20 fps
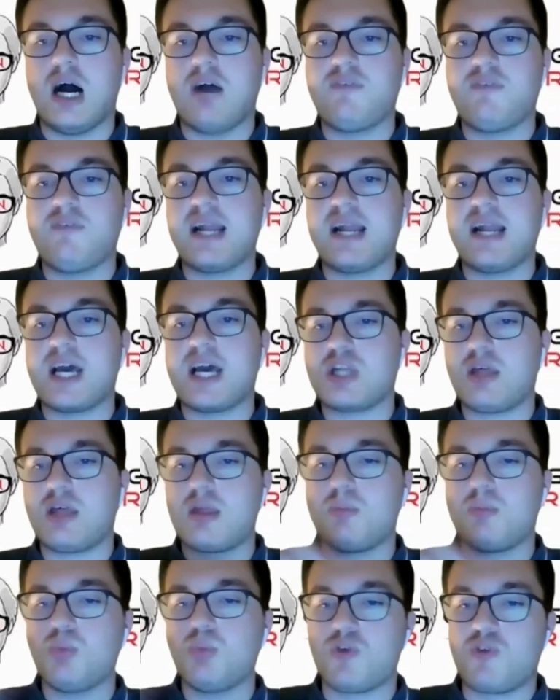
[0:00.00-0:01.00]
read actually
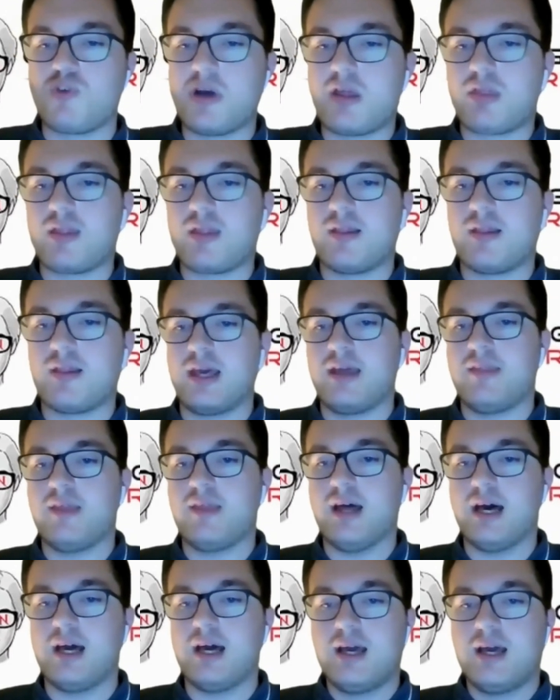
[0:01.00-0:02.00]
somewhat recently
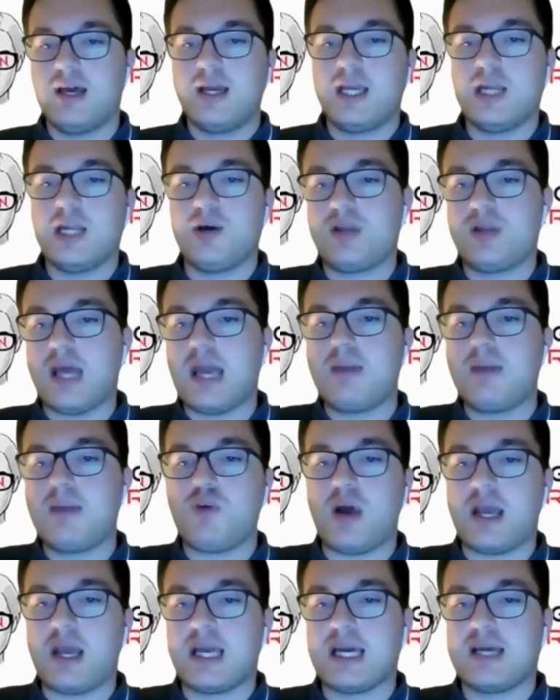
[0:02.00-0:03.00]
that,
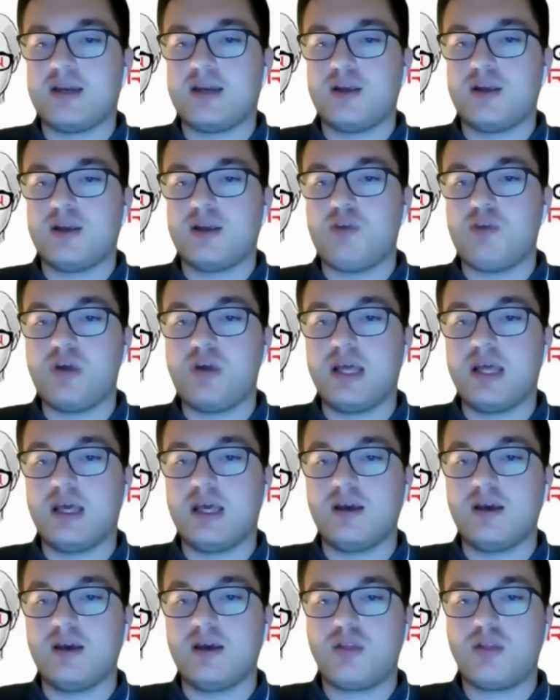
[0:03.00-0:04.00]
Daybreak had a
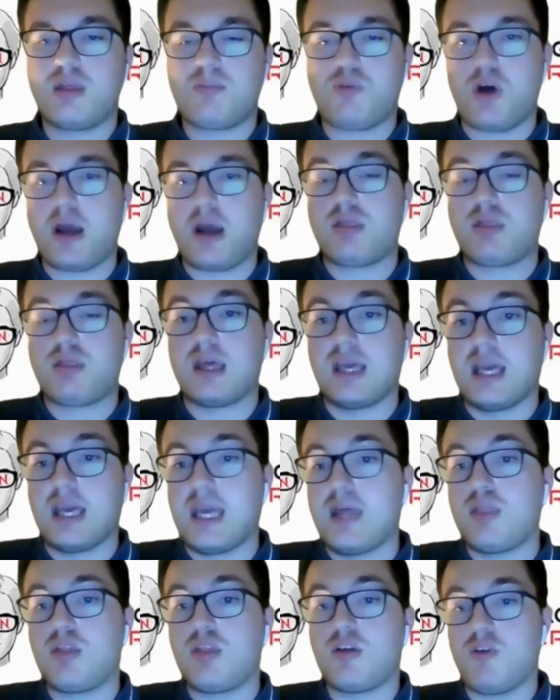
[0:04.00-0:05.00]
really surprising
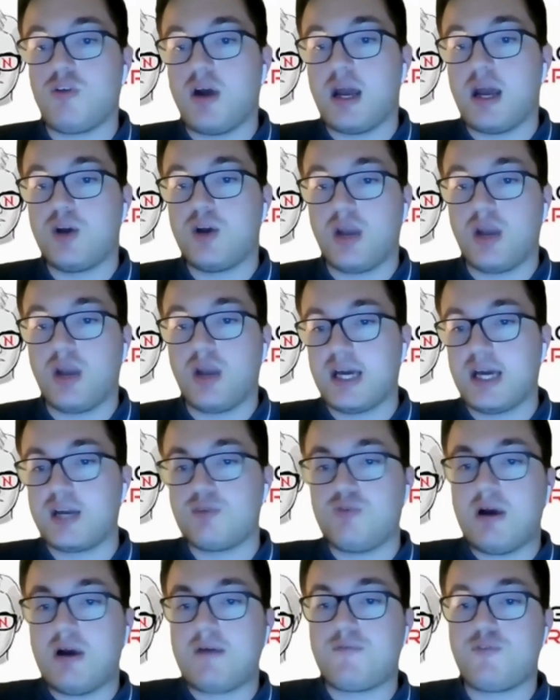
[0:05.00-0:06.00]
Easter egg or like kind of
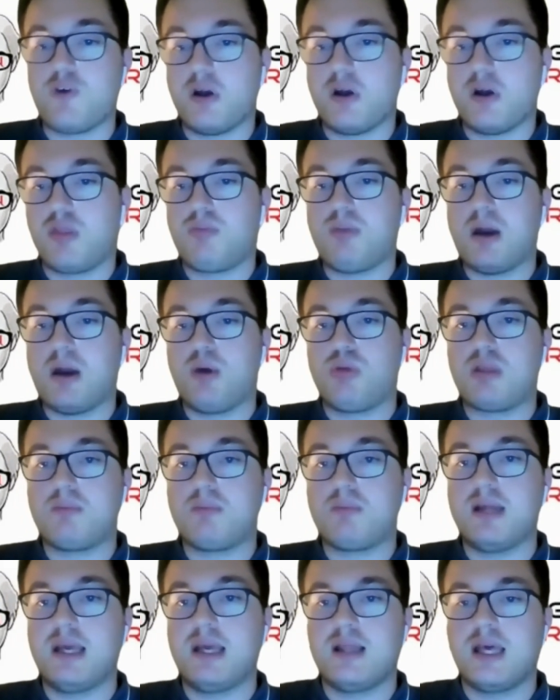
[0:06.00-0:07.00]
reference, but it was
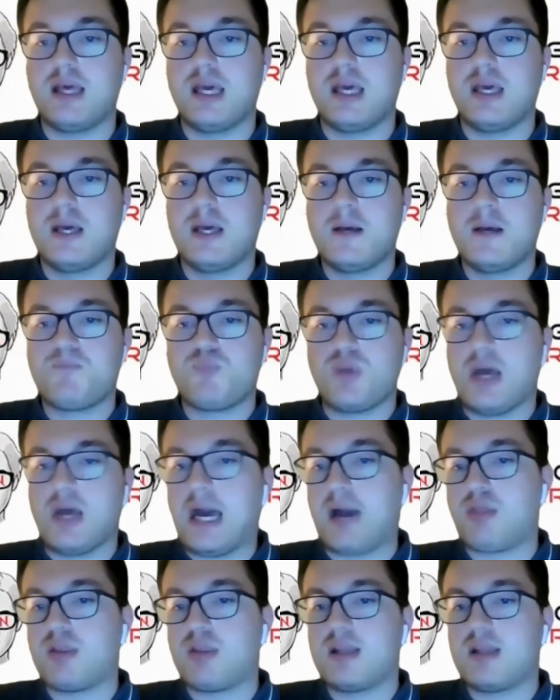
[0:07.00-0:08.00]
completely
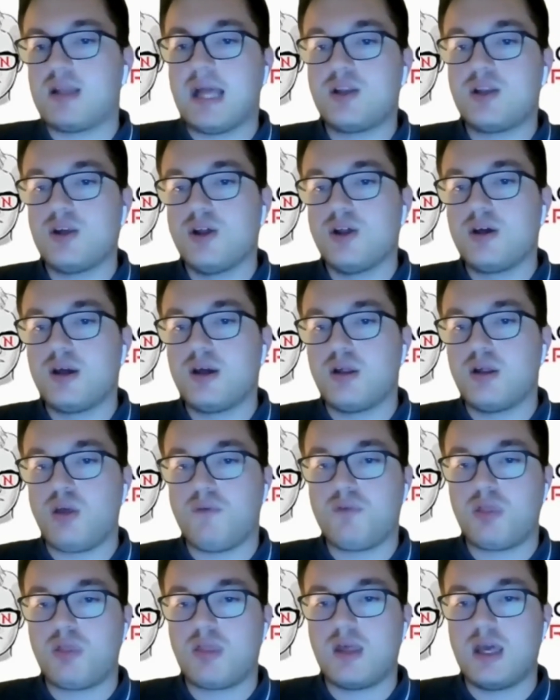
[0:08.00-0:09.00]
accidental because
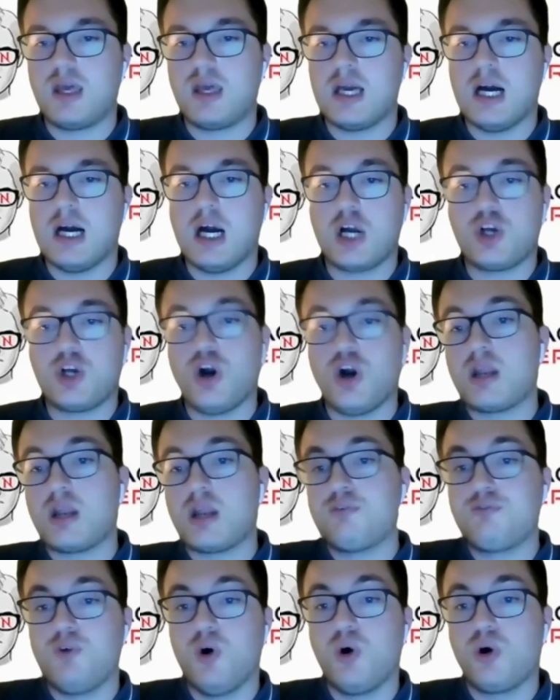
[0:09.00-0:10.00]
obviously Colin
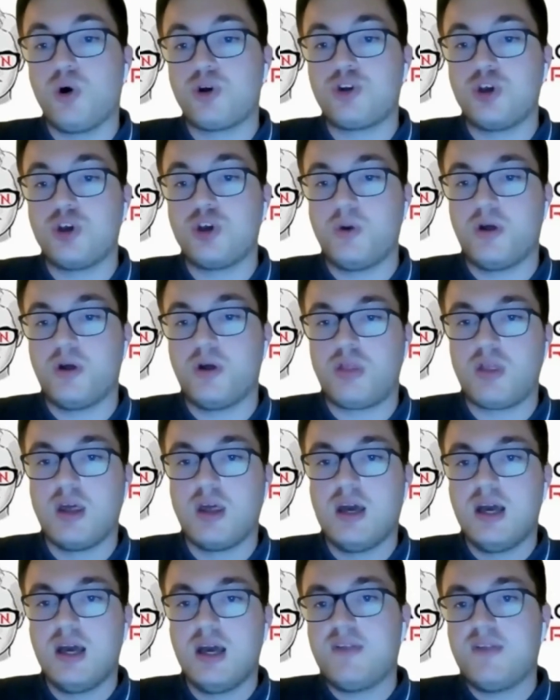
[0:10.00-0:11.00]
Ford, who was
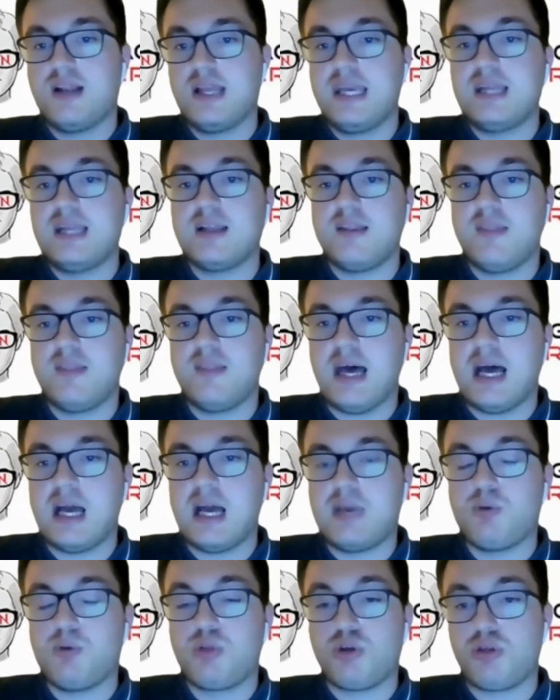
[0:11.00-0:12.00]
the lead in that, he
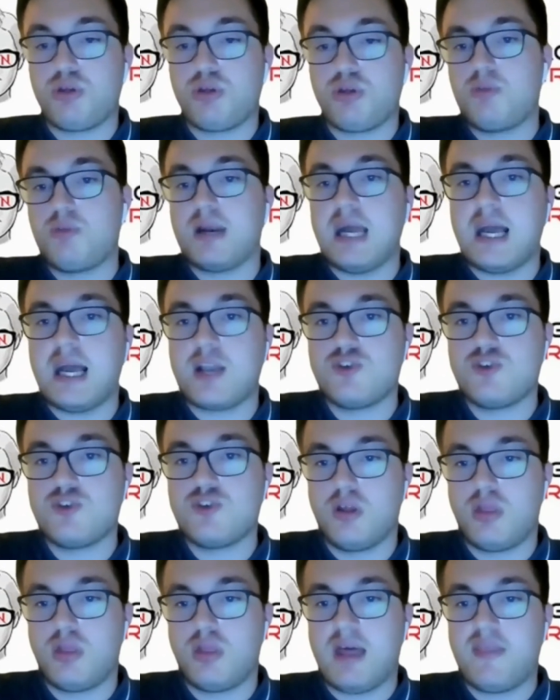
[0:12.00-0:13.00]
was on Supernatural
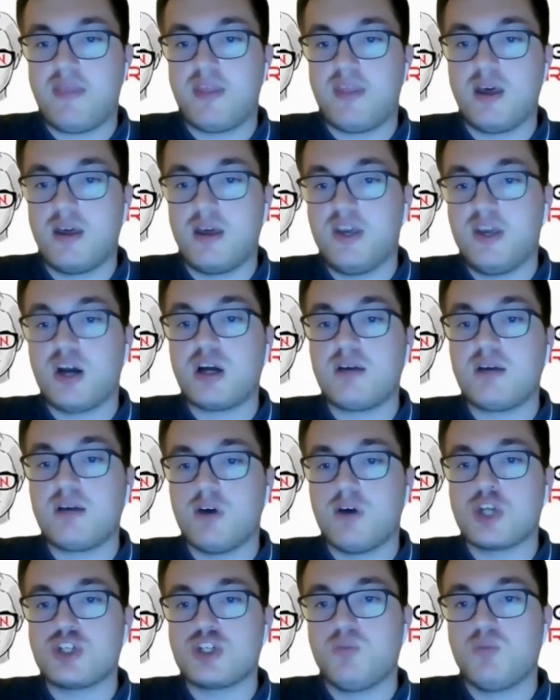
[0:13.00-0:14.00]
as like the younger
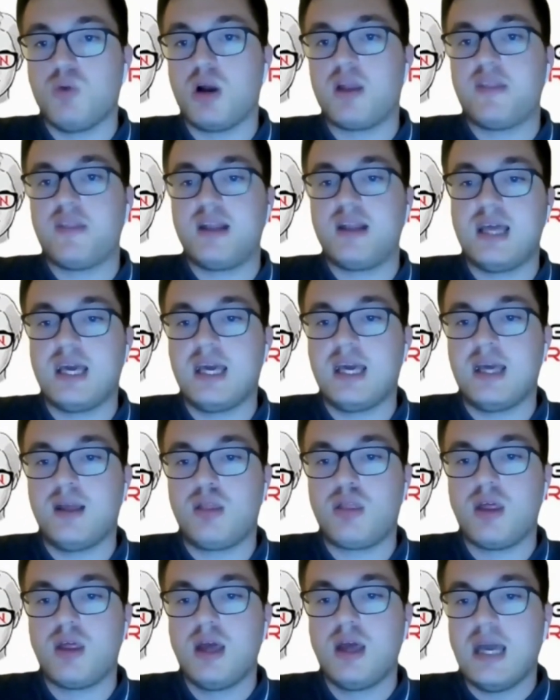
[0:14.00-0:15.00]
version of one of the leads.
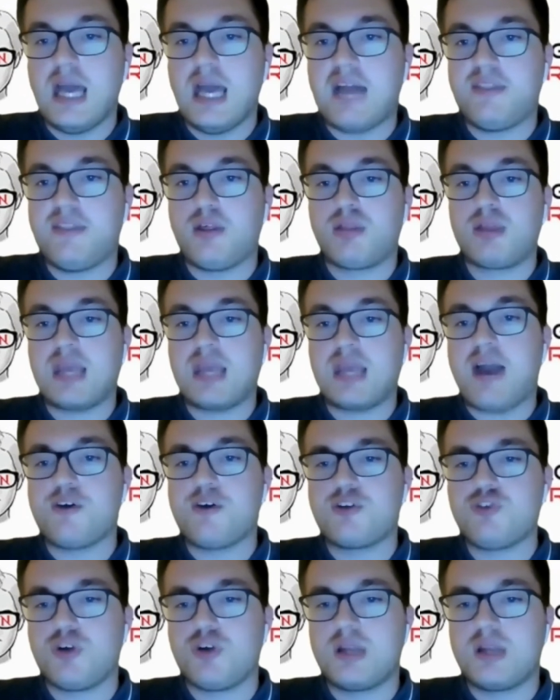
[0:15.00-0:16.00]
And there's a character
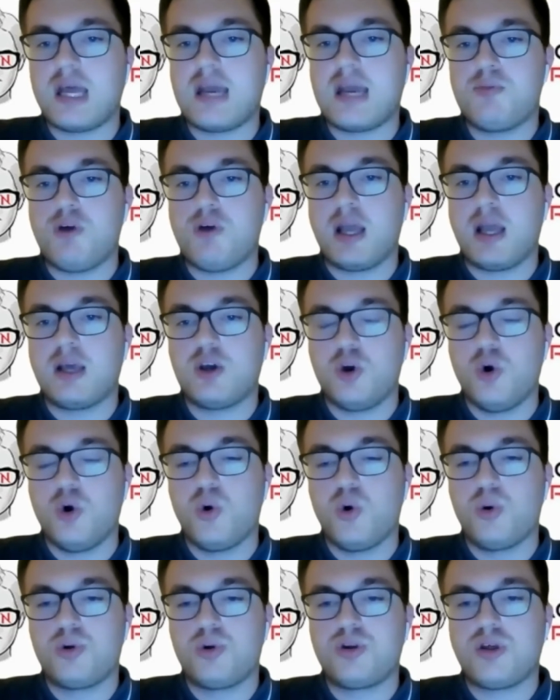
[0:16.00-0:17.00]
on Daybreak
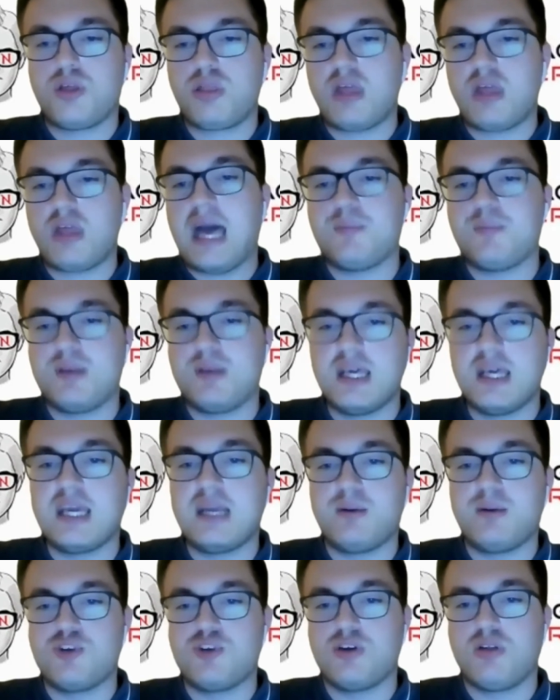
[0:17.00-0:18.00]
called Sam Dean,
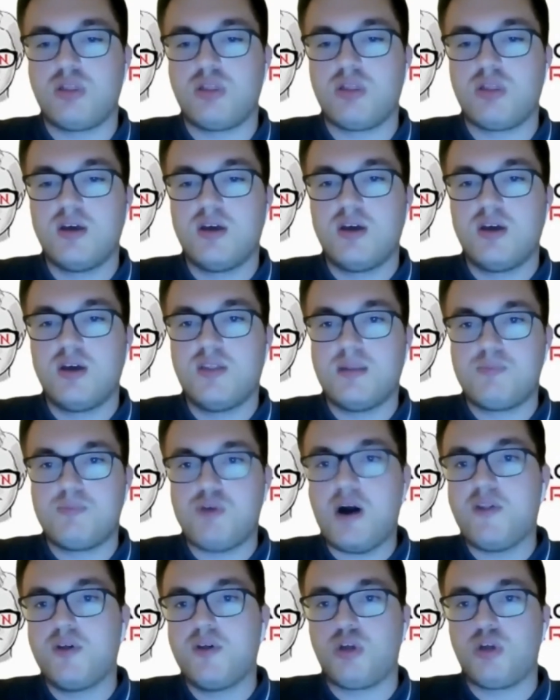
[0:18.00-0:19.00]
which is the
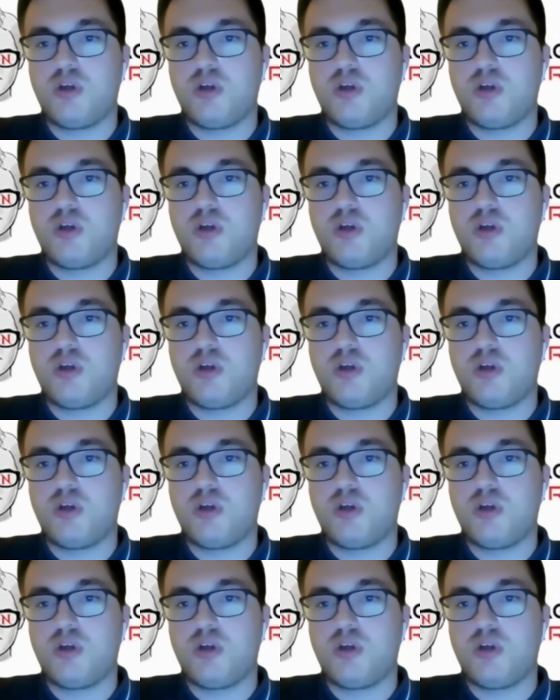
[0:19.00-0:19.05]
brothers